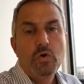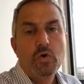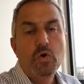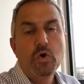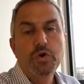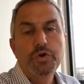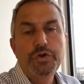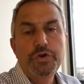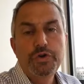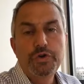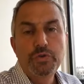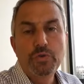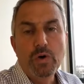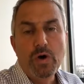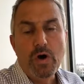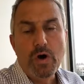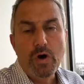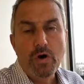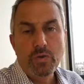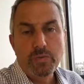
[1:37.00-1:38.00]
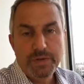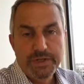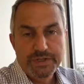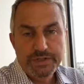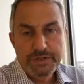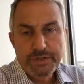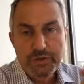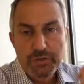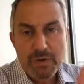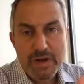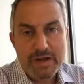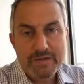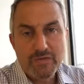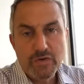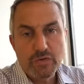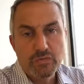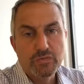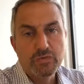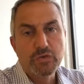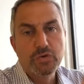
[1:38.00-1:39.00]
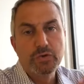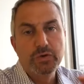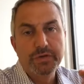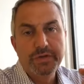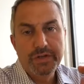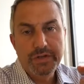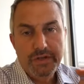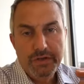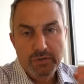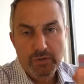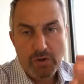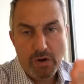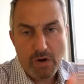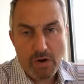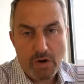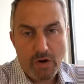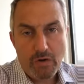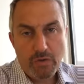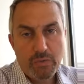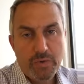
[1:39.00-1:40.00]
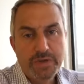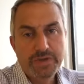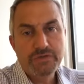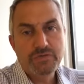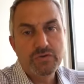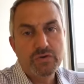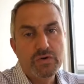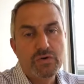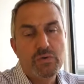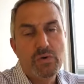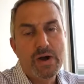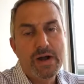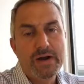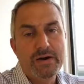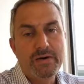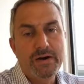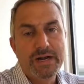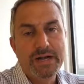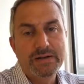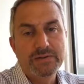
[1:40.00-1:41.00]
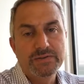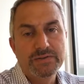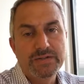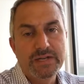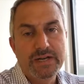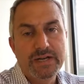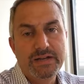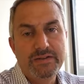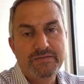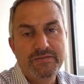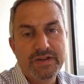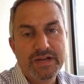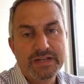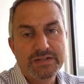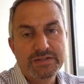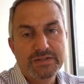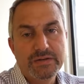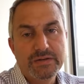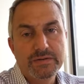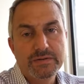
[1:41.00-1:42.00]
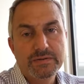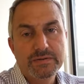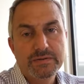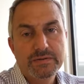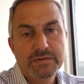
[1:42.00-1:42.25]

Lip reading: Or do you have a rule that you always require an outside investor?